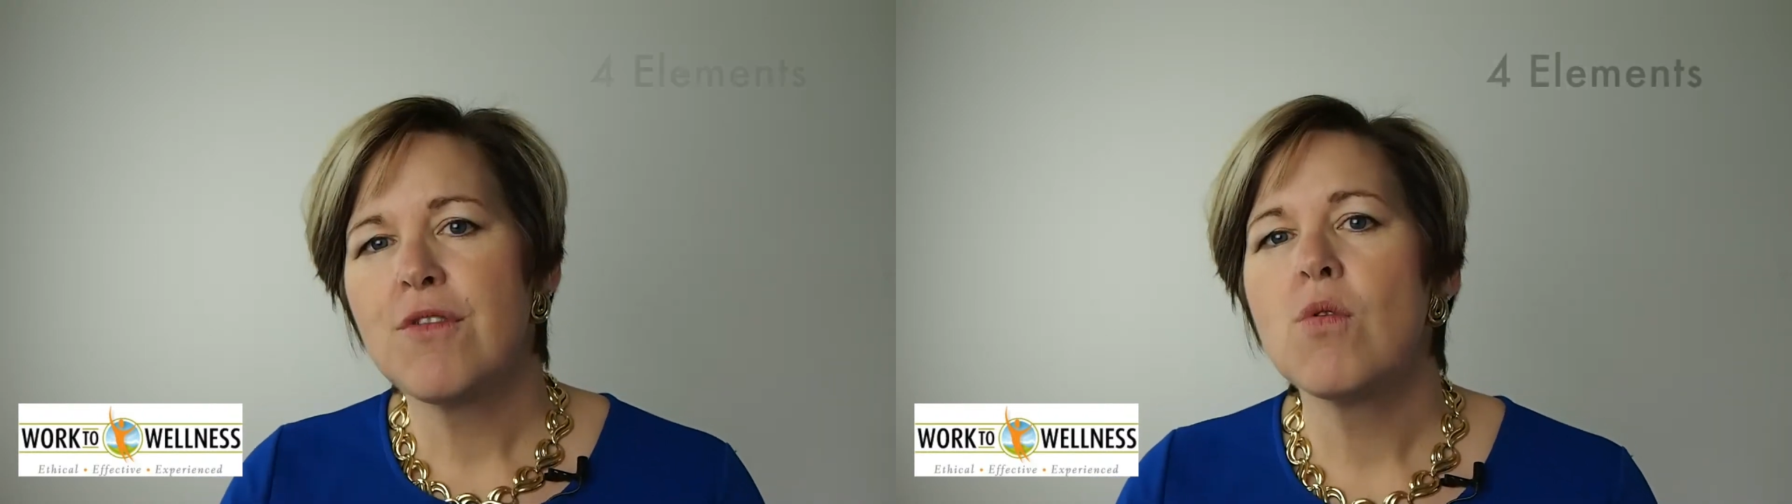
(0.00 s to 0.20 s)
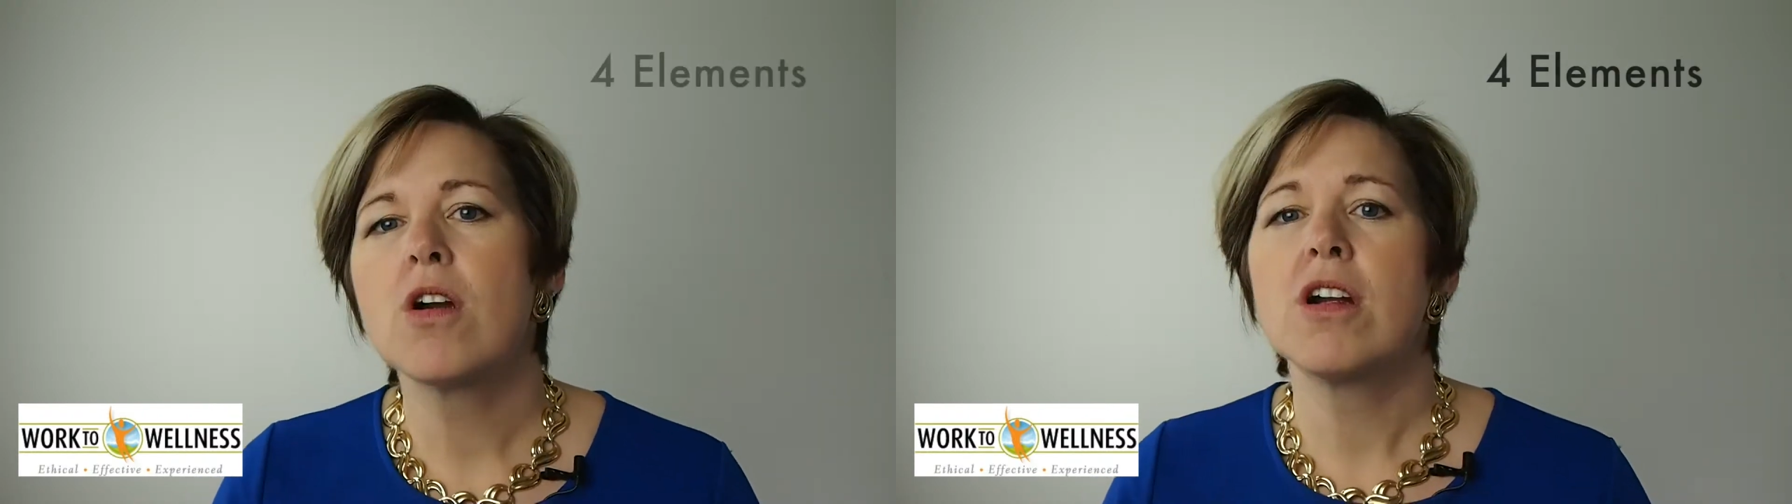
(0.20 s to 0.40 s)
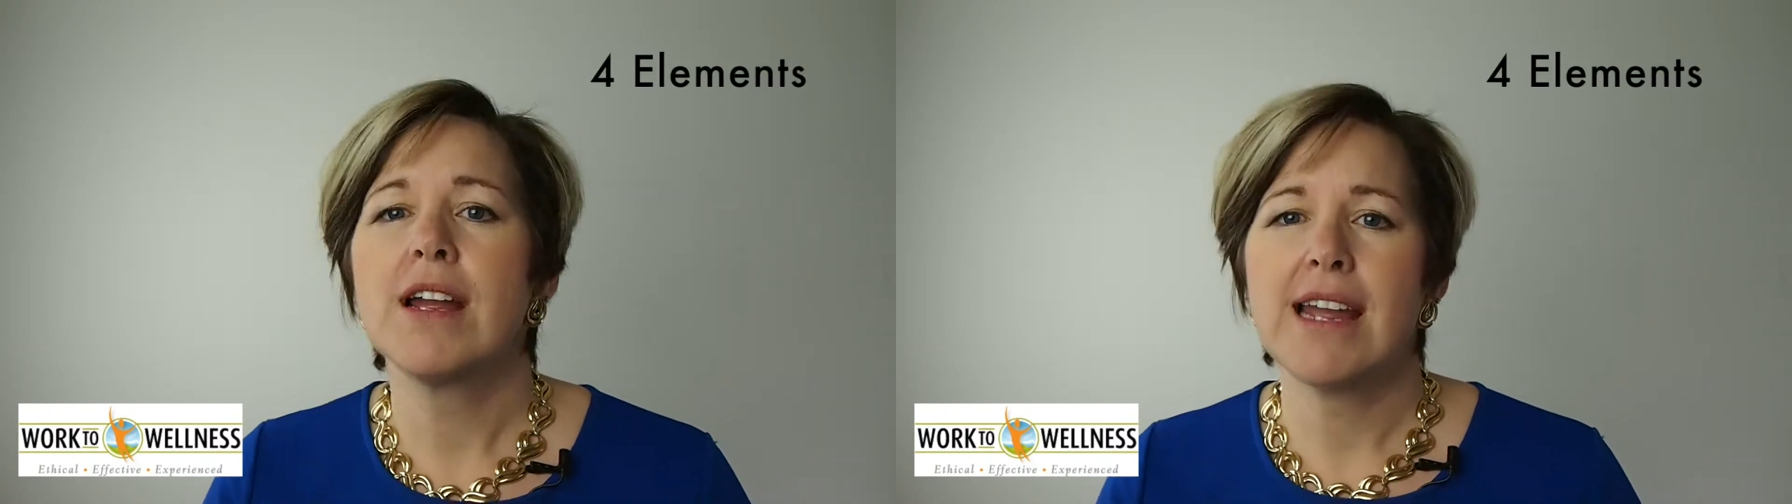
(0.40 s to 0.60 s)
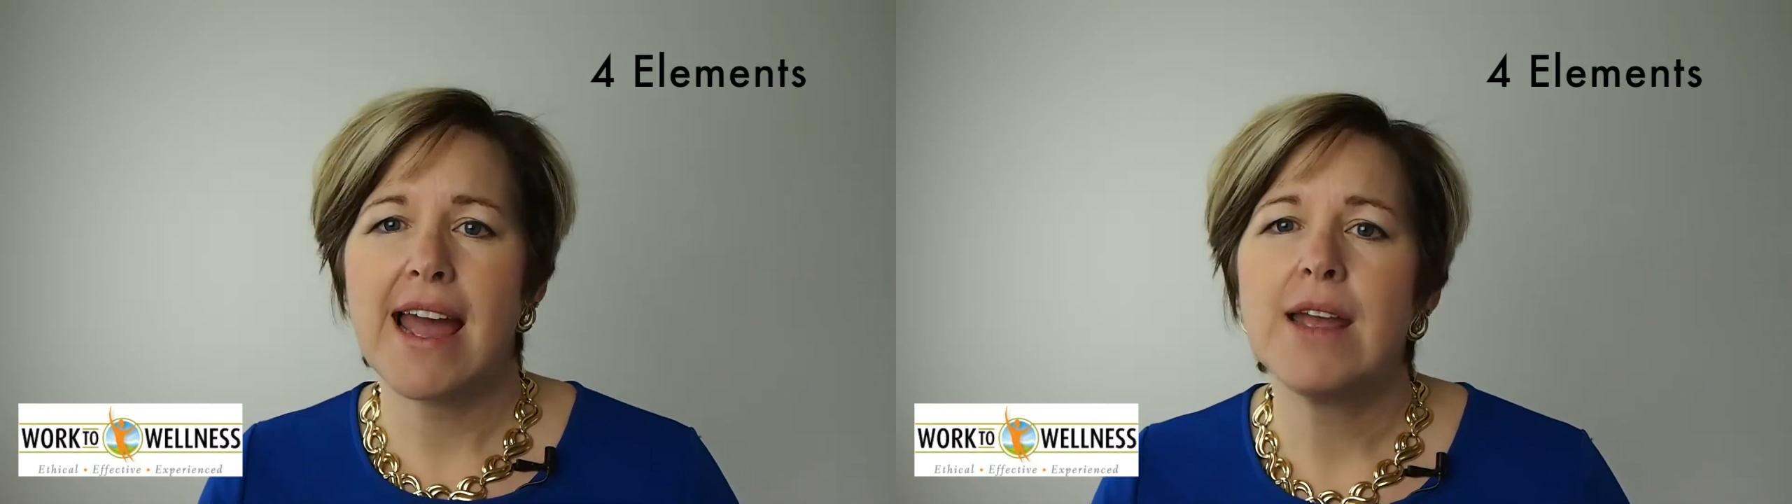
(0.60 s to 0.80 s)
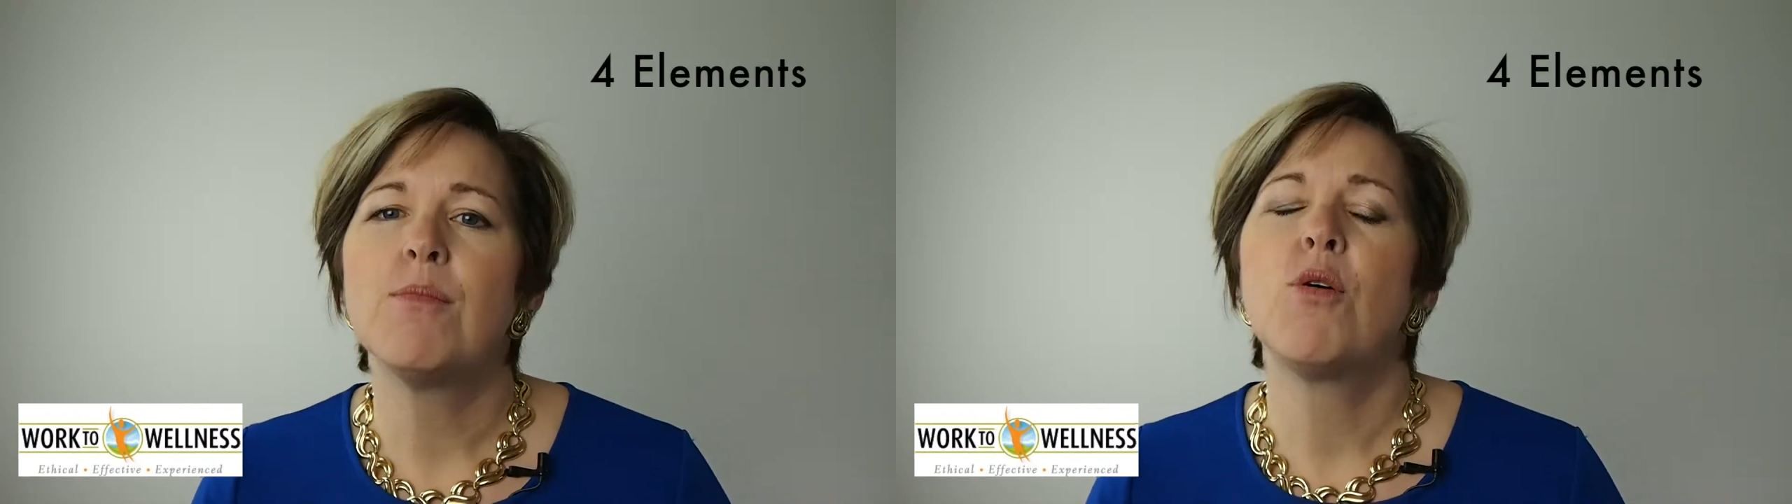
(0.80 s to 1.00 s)
four
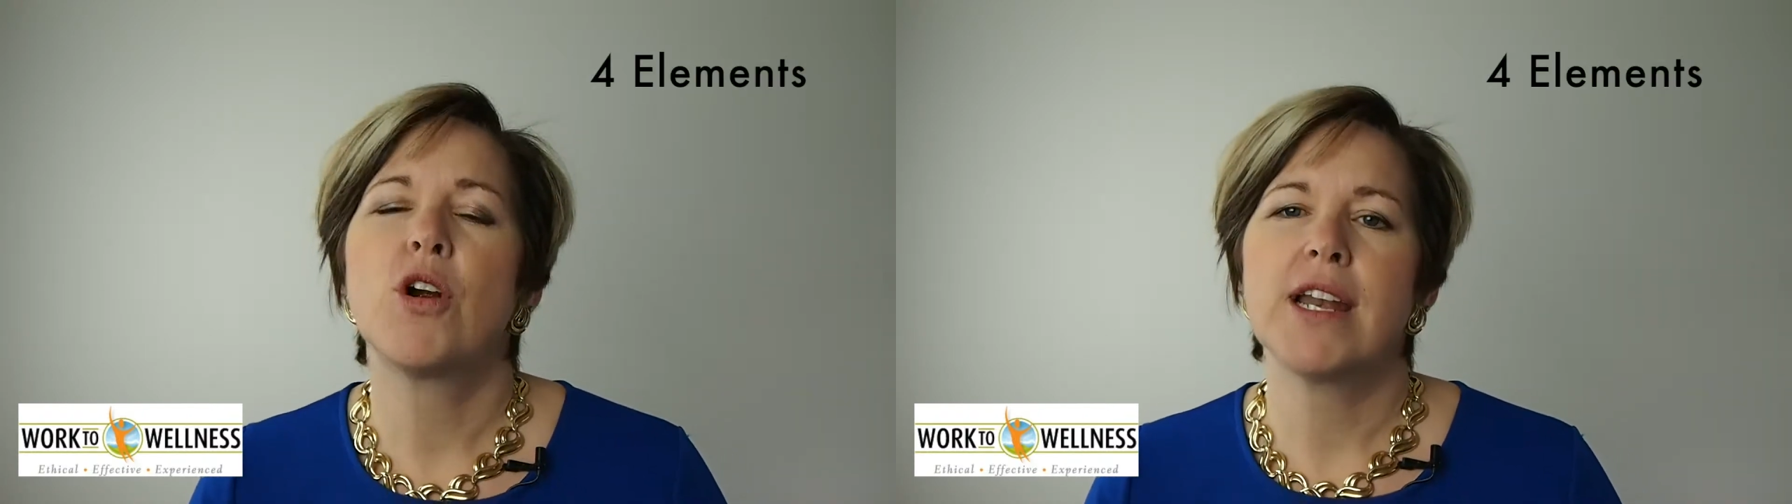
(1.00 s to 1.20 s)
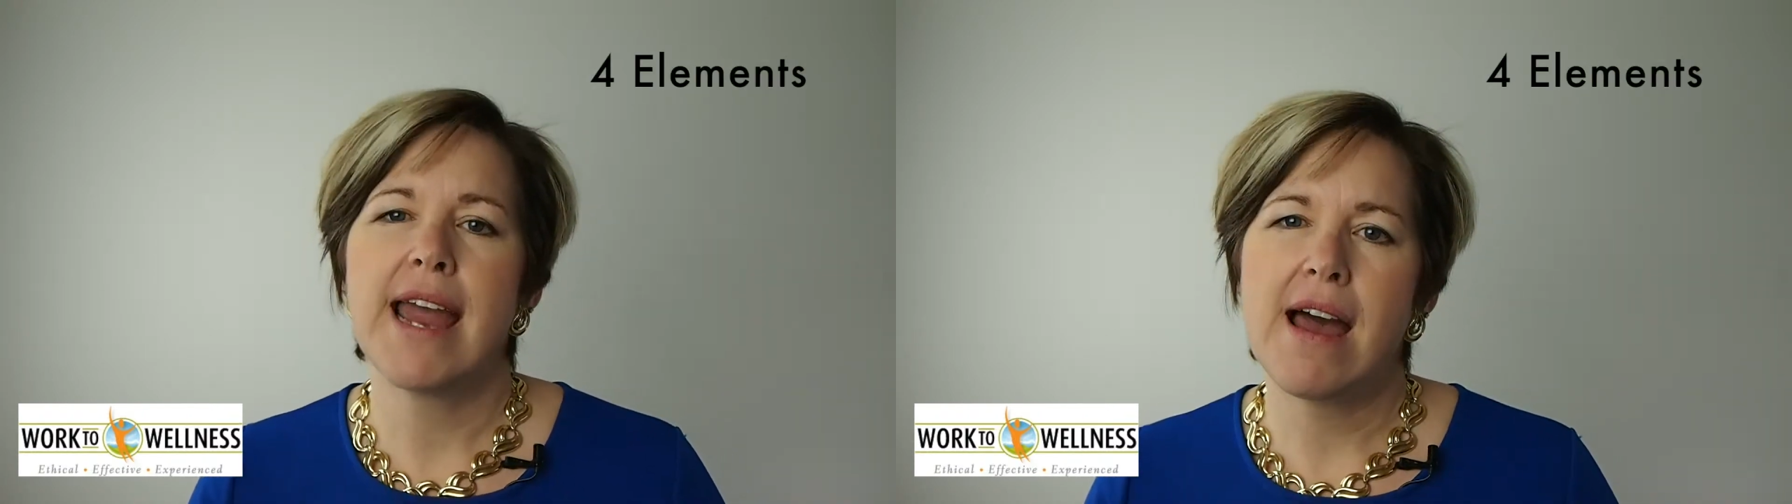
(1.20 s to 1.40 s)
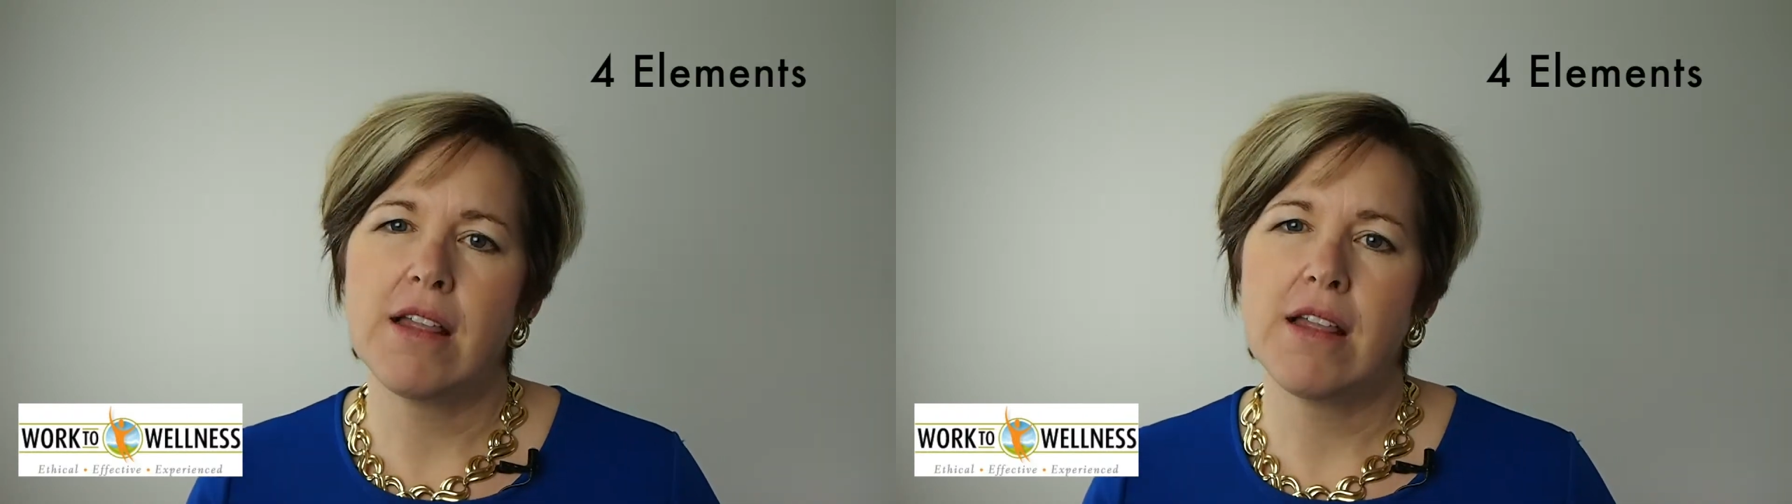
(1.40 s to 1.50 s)
important